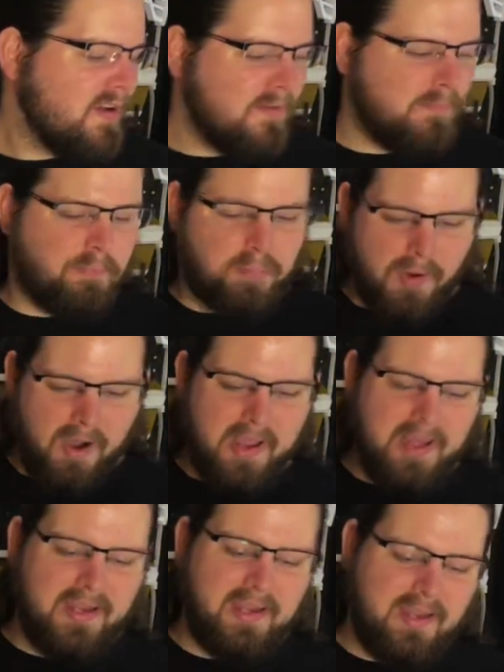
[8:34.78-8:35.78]

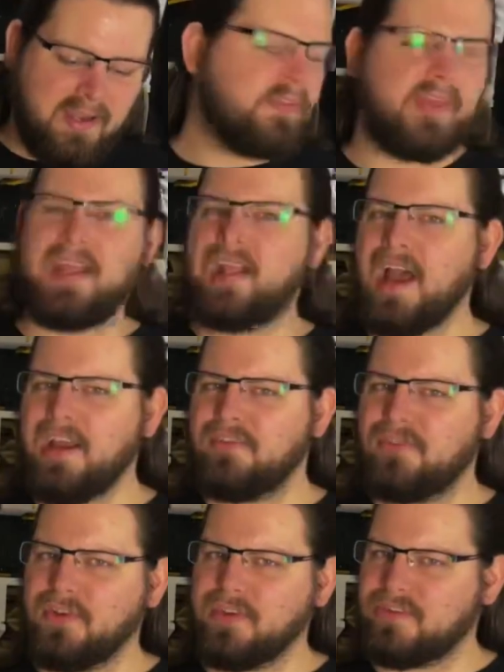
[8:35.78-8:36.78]
But they kind of
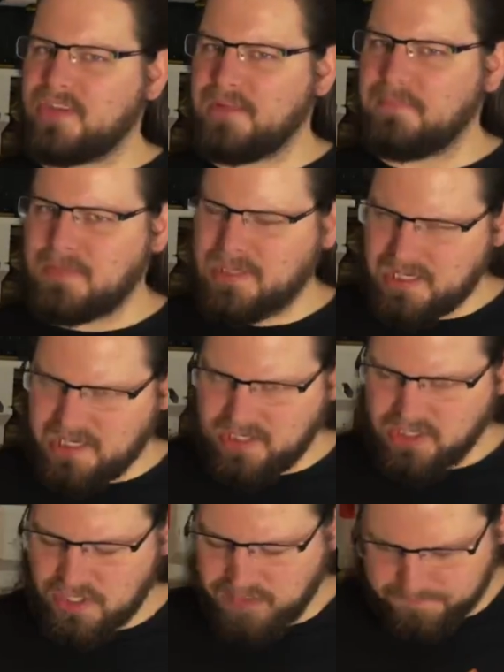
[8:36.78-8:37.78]
fill the same
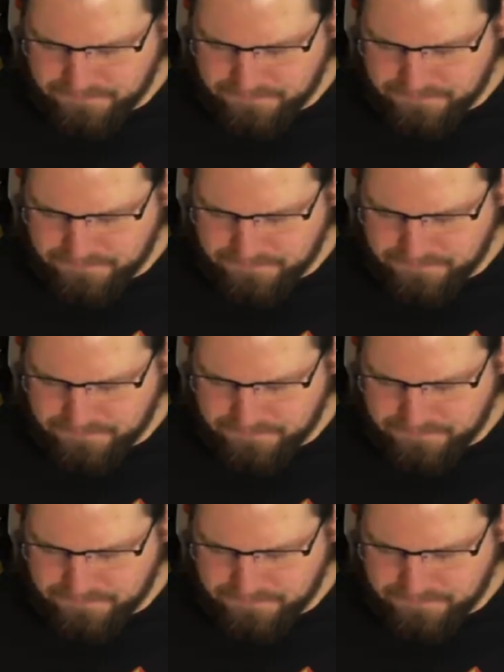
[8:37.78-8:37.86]
niche.